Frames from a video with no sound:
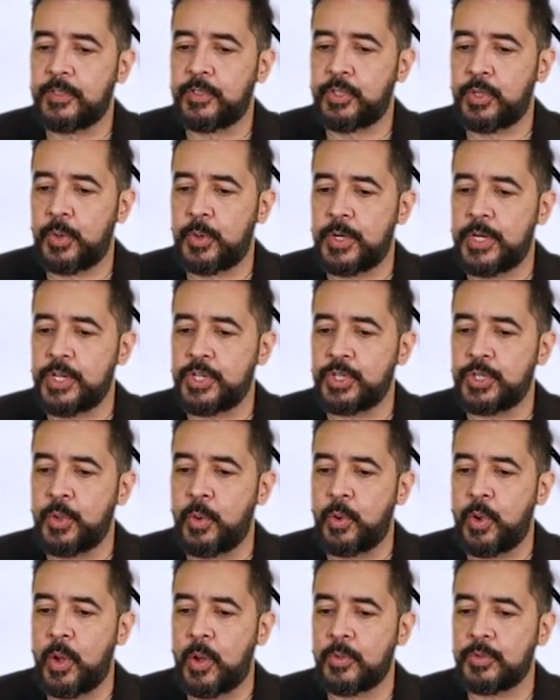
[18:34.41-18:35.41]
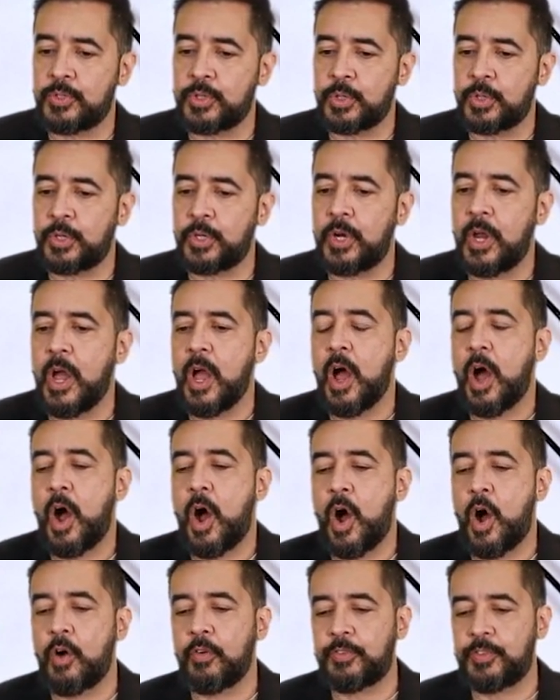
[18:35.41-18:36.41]
the original contour
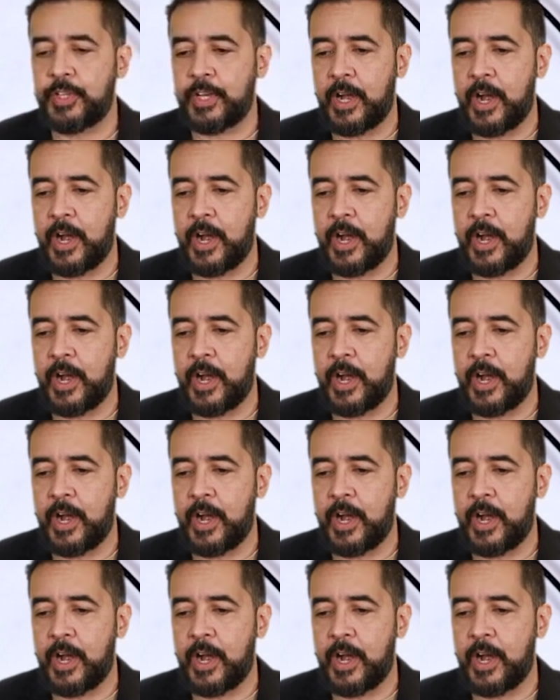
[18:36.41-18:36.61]
of the